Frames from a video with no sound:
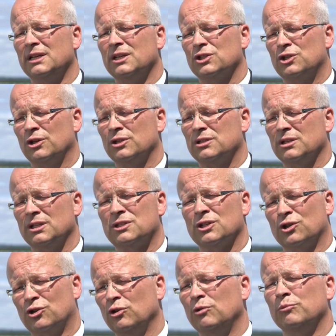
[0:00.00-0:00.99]
So it's a
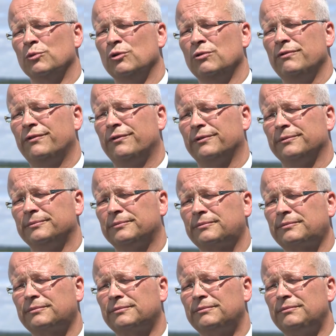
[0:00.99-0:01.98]
good move
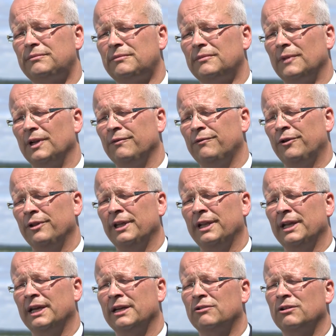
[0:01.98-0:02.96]
for
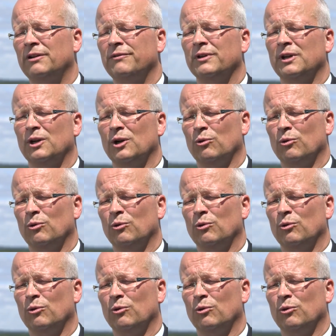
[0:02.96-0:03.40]
that aircraft.